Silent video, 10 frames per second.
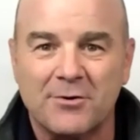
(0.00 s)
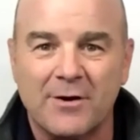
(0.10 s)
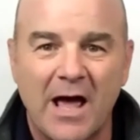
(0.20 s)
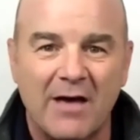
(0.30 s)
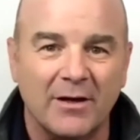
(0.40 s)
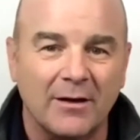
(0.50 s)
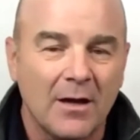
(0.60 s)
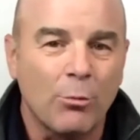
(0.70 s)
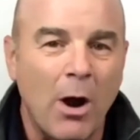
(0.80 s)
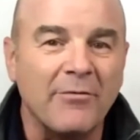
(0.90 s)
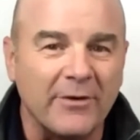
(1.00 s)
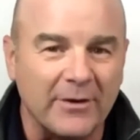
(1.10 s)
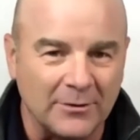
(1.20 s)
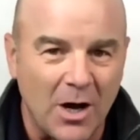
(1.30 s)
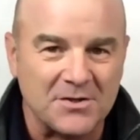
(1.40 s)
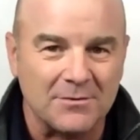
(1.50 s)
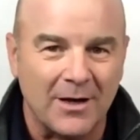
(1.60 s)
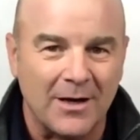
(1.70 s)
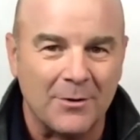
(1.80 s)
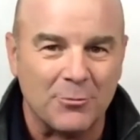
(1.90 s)
and having profit and loss
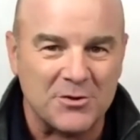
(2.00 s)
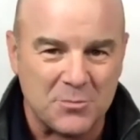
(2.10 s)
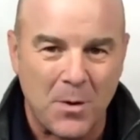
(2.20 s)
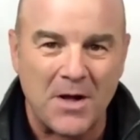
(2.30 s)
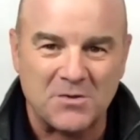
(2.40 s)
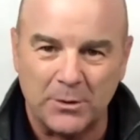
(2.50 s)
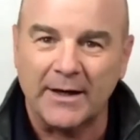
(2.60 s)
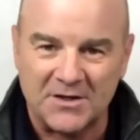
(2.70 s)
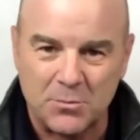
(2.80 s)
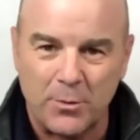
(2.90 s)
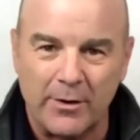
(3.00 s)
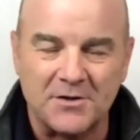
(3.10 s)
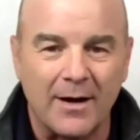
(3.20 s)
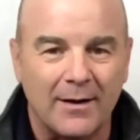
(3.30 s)
responsibility and experience, right?